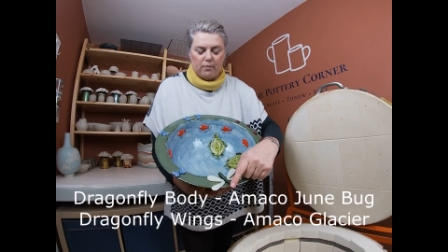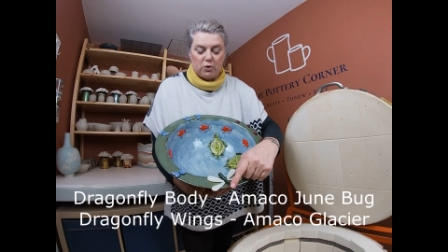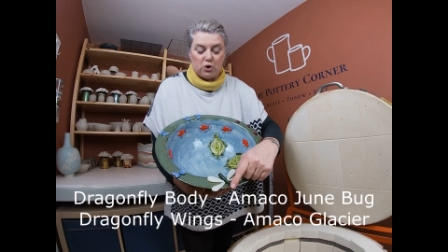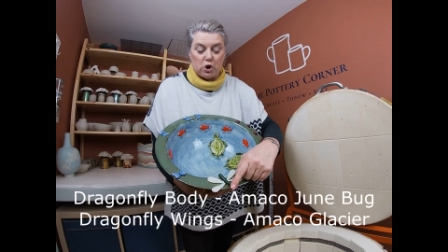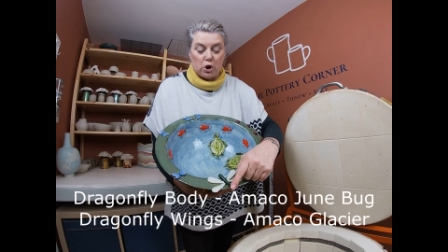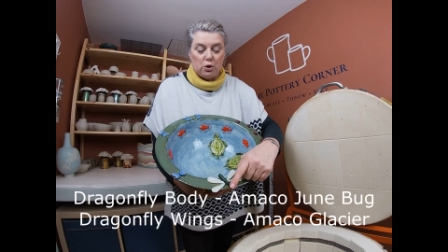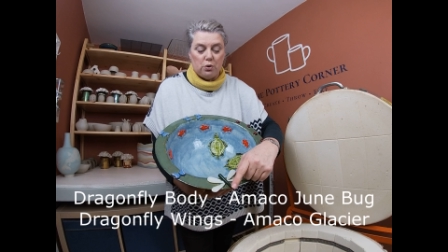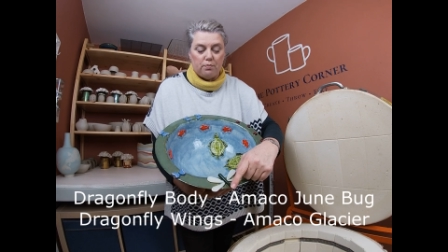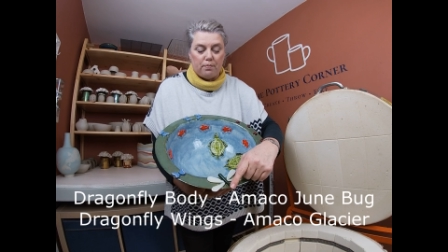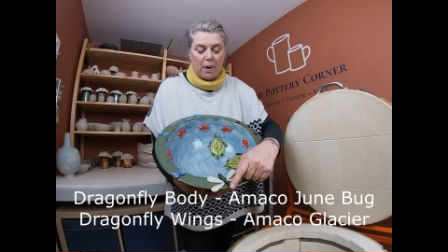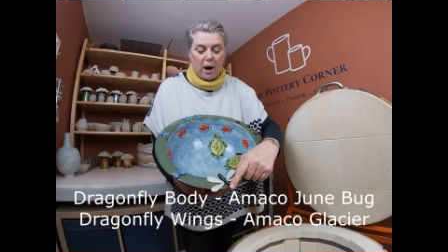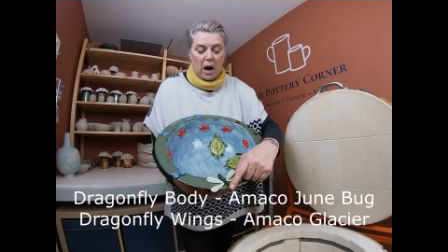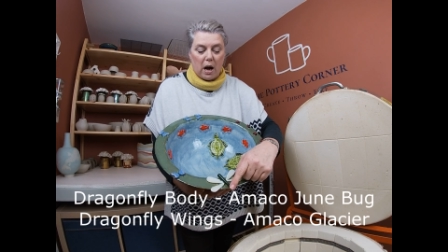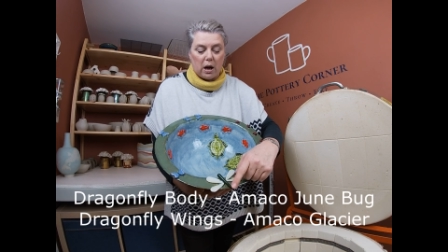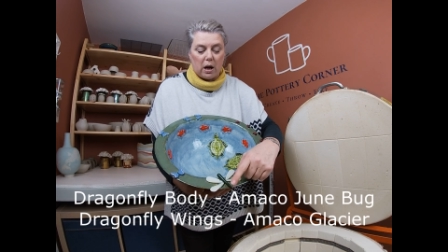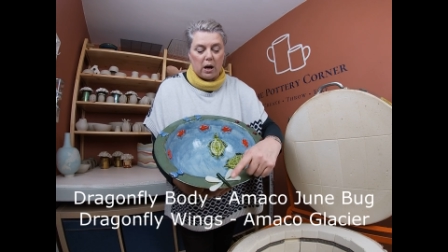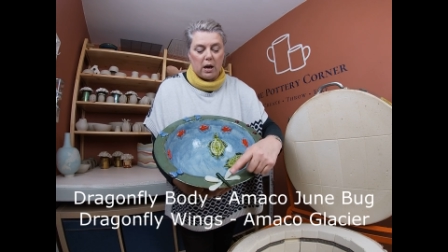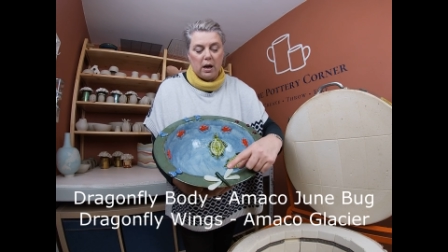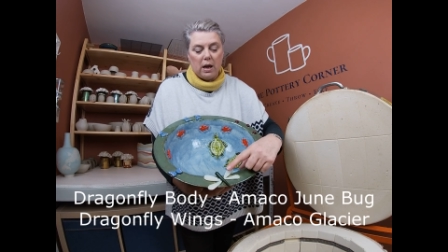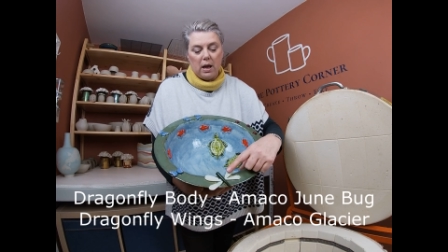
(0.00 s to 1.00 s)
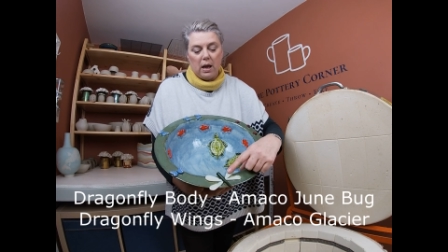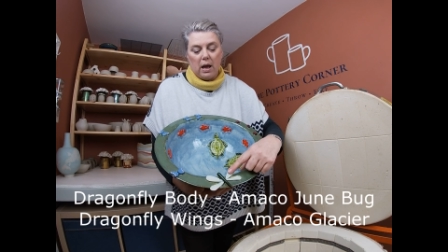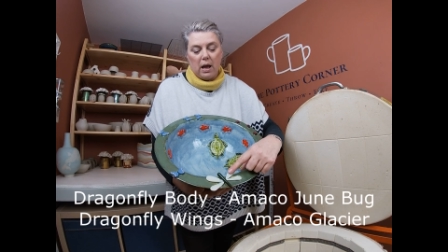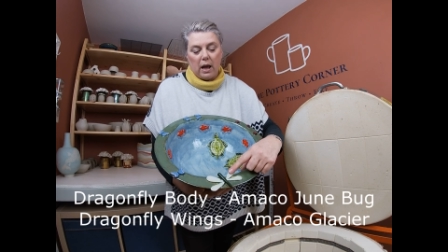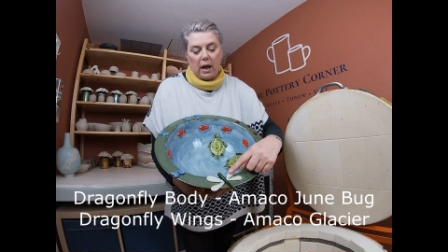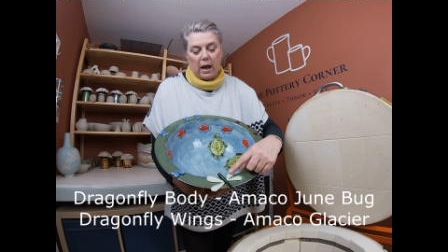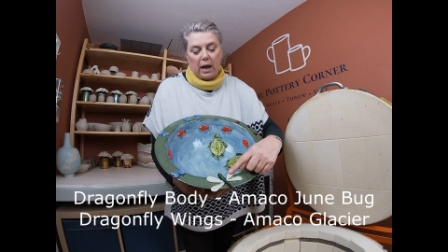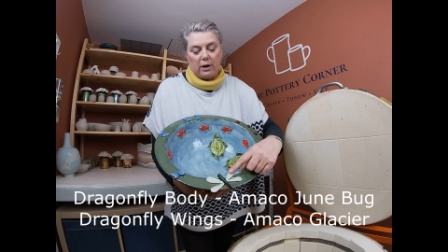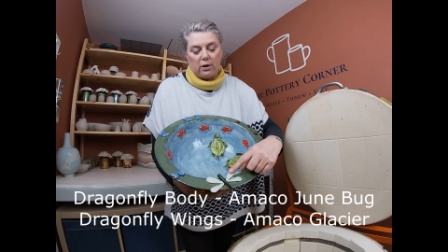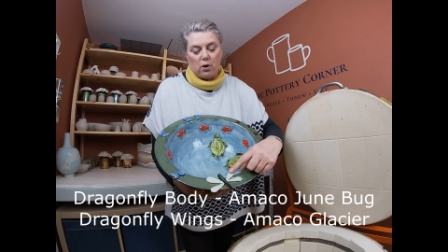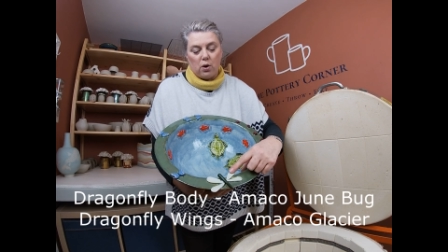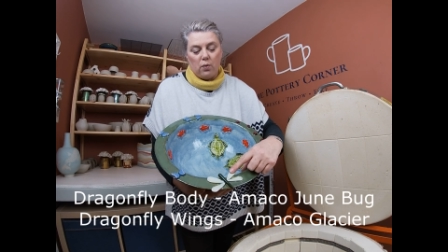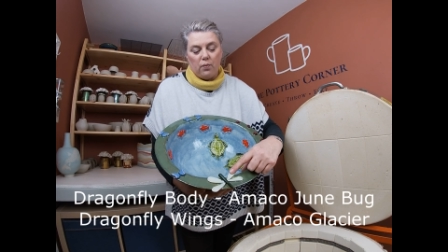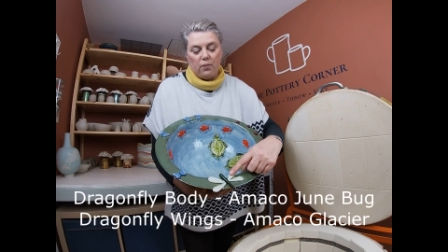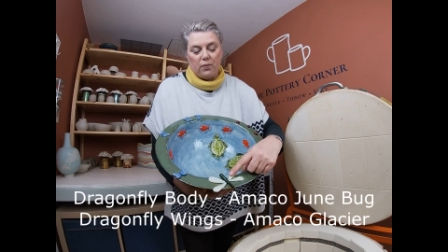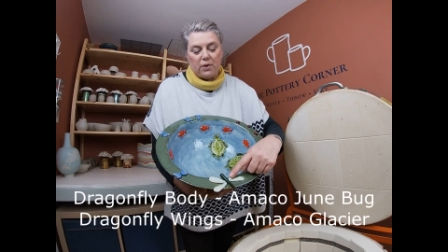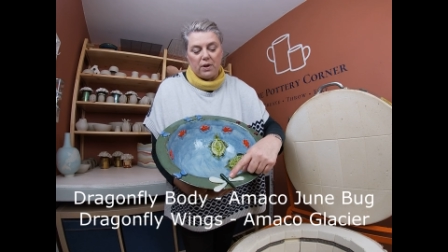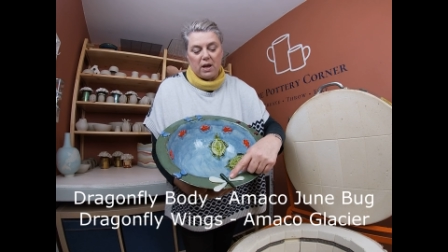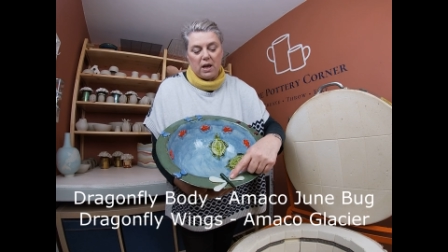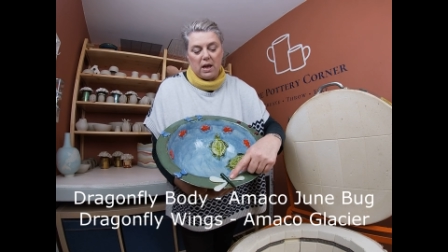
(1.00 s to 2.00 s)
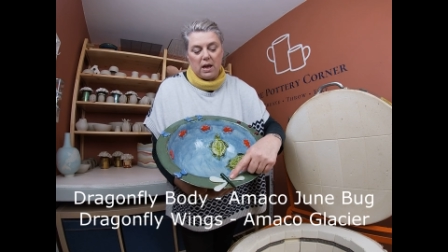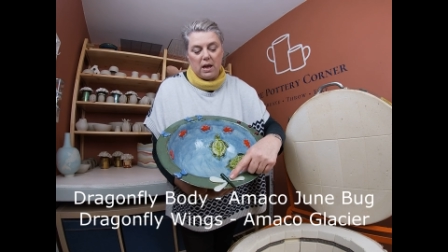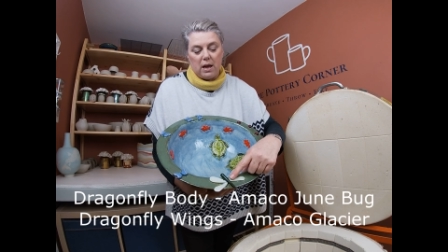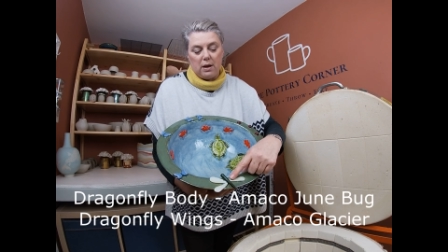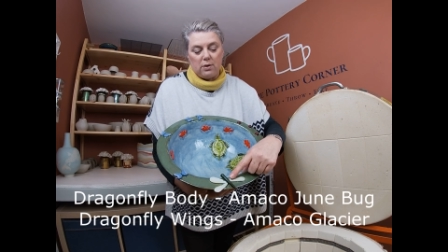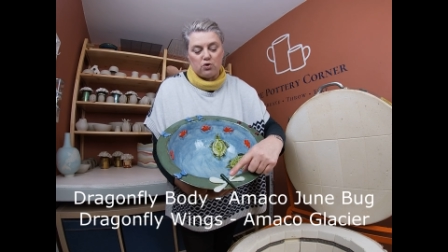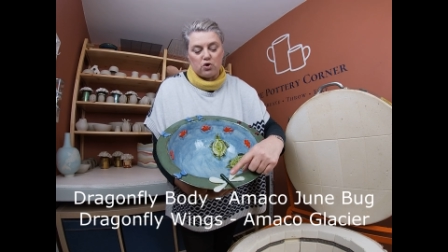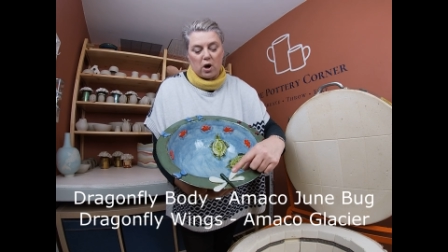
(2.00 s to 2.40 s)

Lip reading: Junebug. And on the